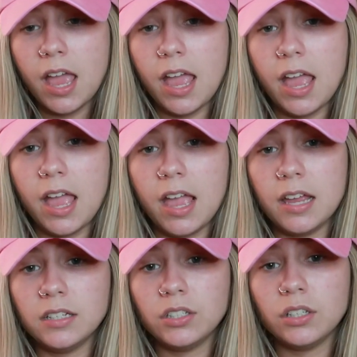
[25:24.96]

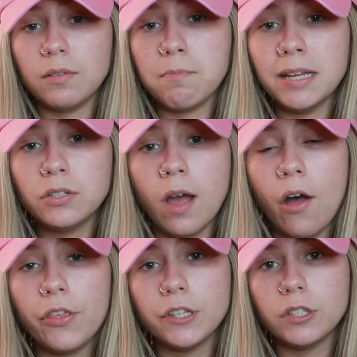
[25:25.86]
and mental
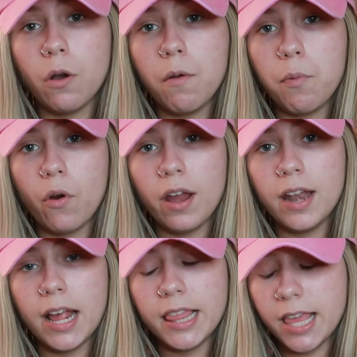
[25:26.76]
health is so
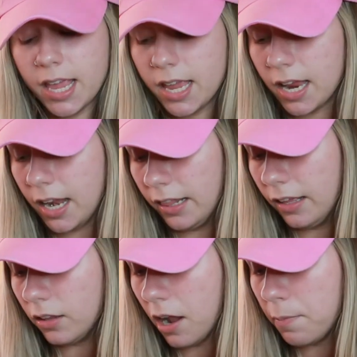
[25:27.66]
important, I think, and I
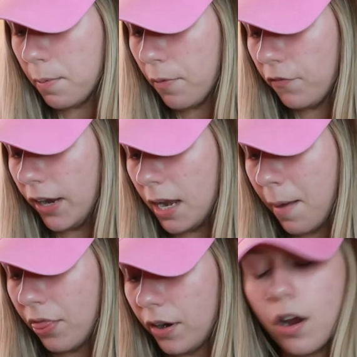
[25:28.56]
think a lot of people forget
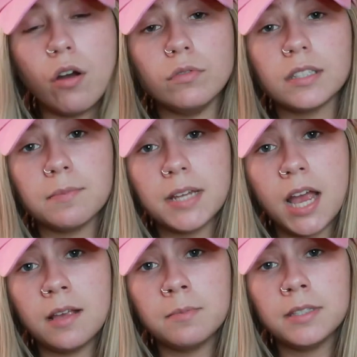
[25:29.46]
about their own
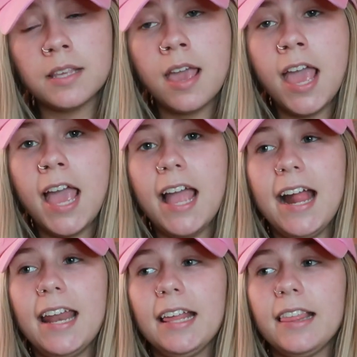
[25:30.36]
sometimes.
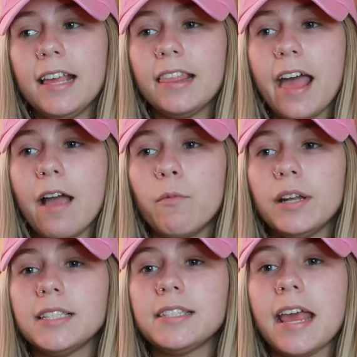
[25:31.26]
And I think that
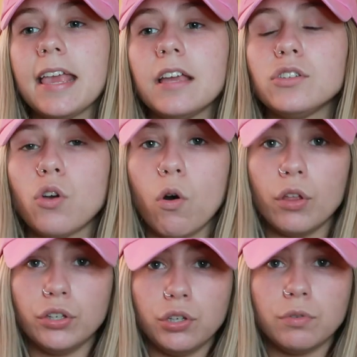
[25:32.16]
when it's taking a toll
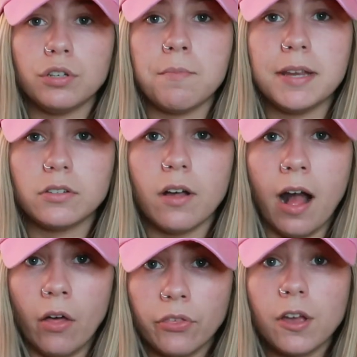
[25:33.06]
on you and your mental
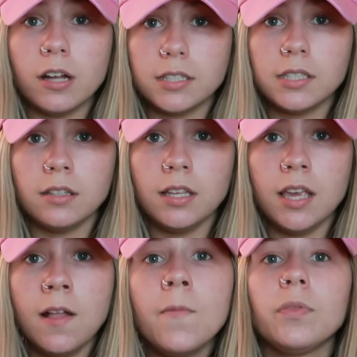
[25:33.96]
health
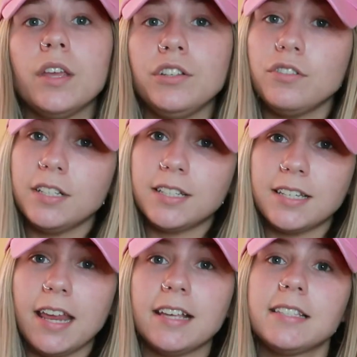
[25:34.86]
constantly, then you need to
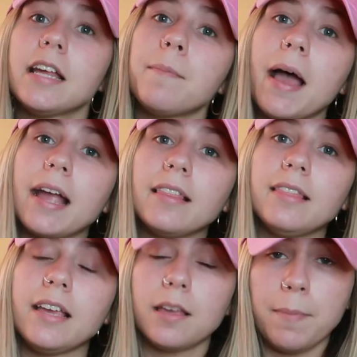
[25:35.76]
take a step back and
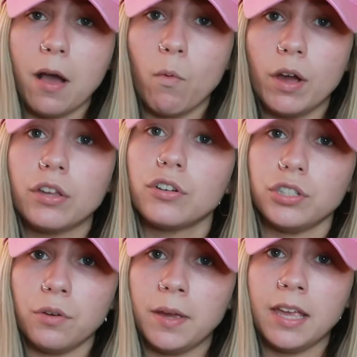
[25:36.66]
think about what you're
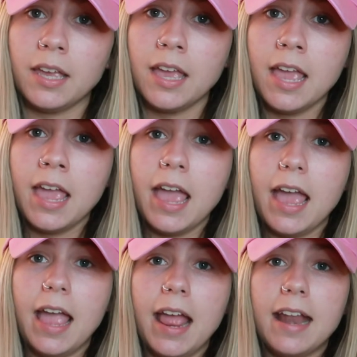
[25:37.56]
doing
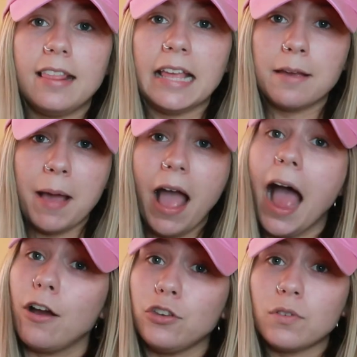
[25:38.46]
and think about
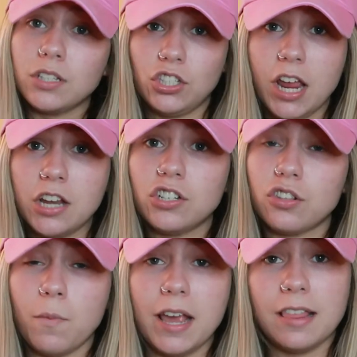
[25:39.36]
how you can change
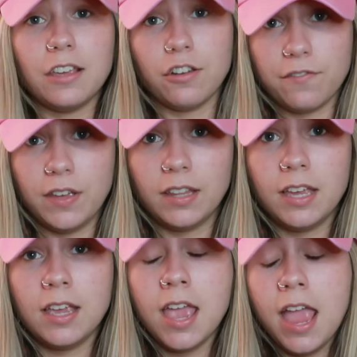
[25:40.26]
the way that you're
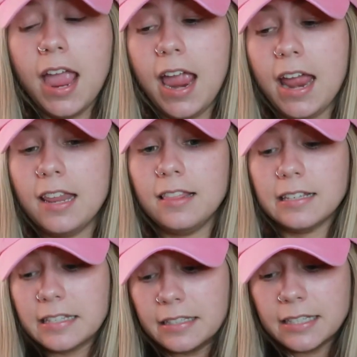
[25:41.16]
feeling. And in
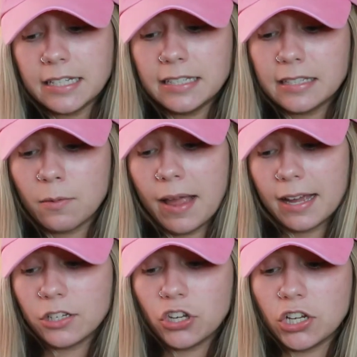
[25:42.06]
this instance, the way
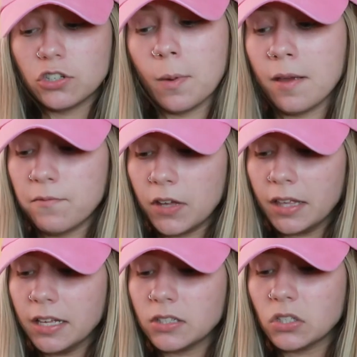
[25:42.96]
I can change the way I'm
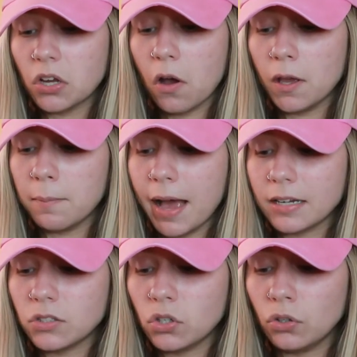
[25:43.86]
feeling is to going
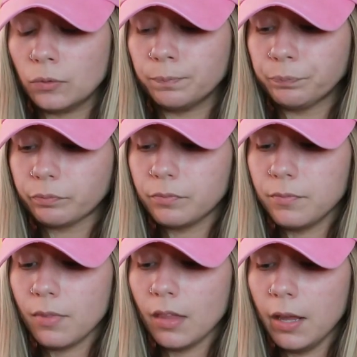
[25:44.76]
back to
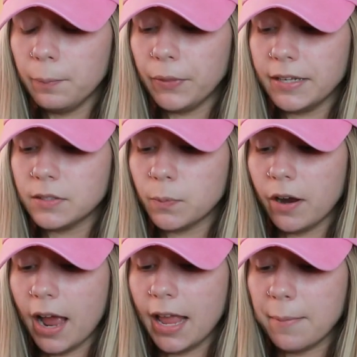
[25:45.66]
a place
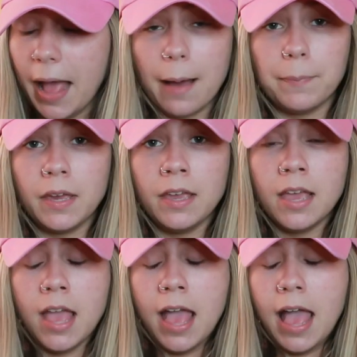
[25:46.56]
where I am happy.